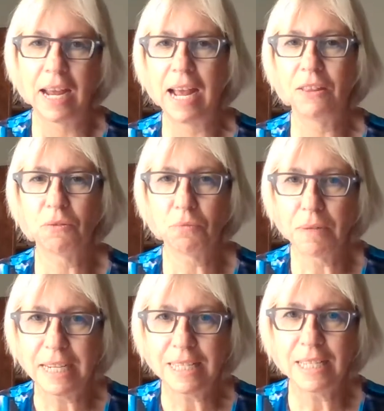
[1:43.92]
And the
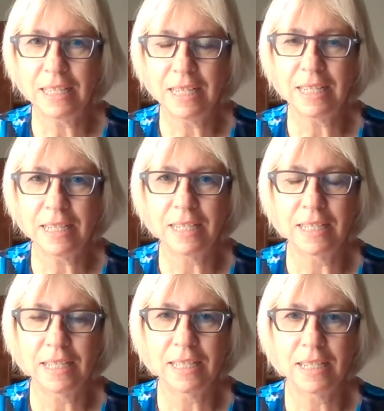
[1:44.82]
reason he
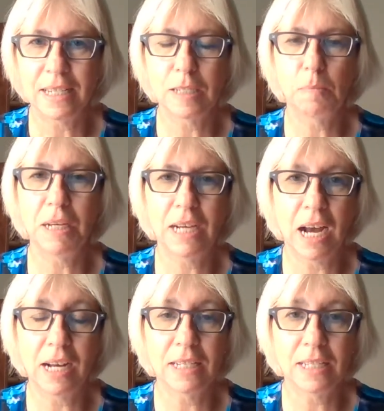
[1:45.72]
is
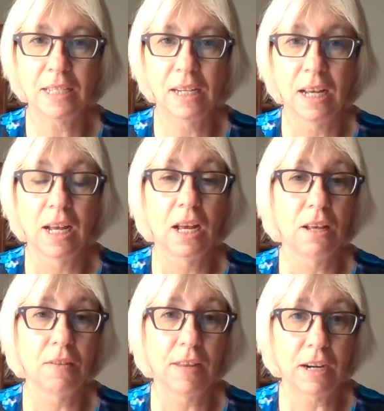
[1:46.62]
because
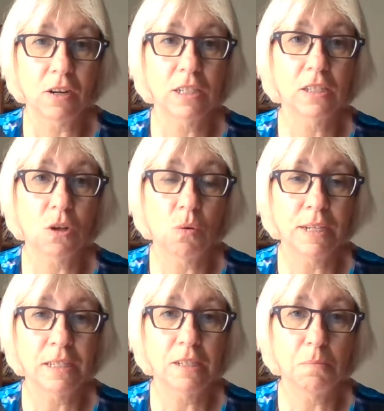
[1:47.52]
there is
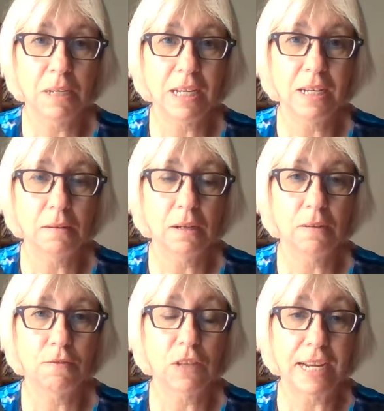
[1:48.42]
going to be
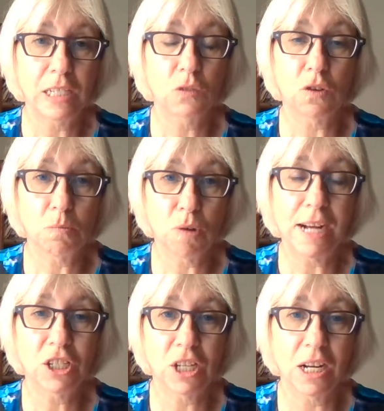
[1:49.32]
flights from
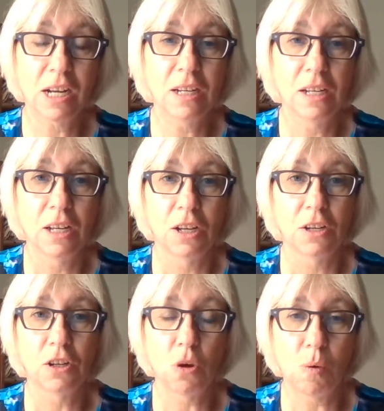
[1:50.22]
Russia
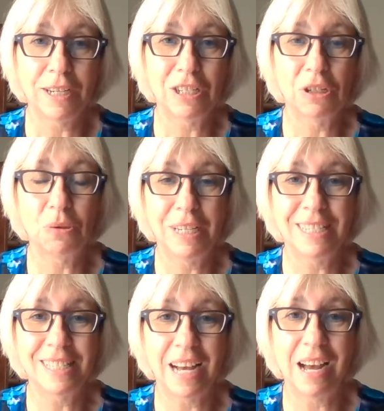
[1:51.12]
going to
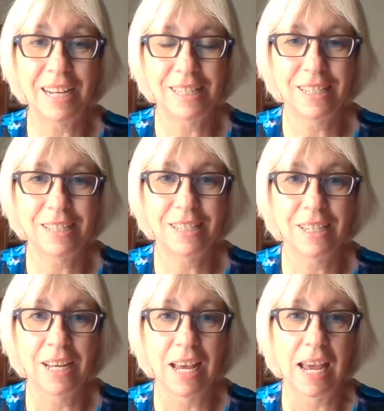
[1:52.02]
his island.
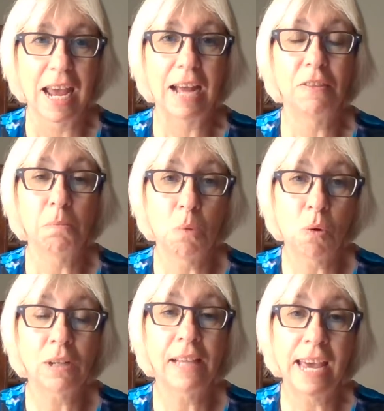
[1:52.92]
And the
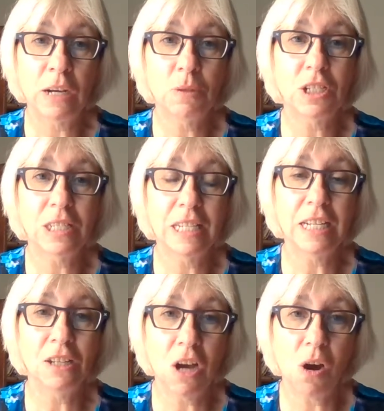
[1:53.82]
more languages
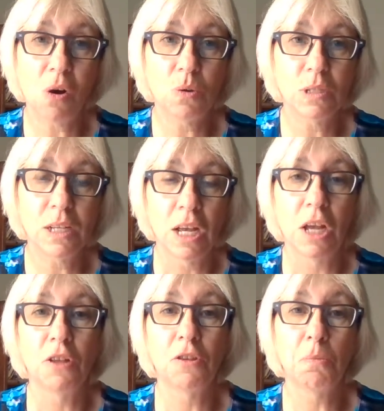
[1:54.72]
he knows,
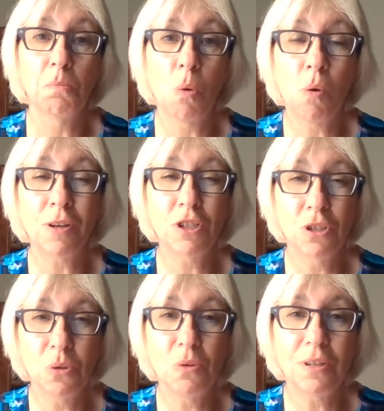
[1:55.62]
the more
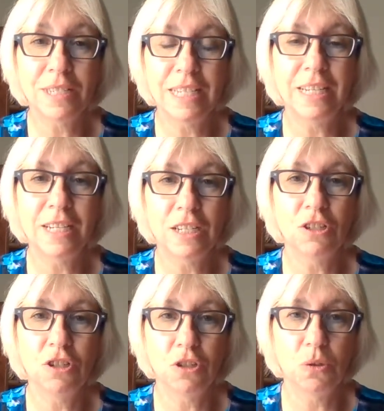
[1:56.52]
tours he
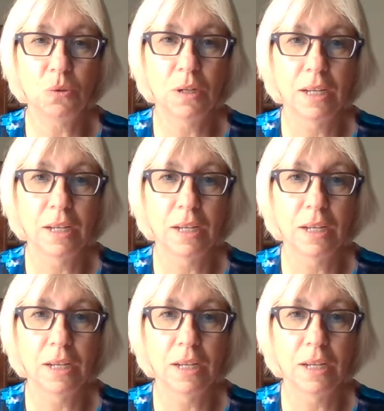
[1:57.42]
can do.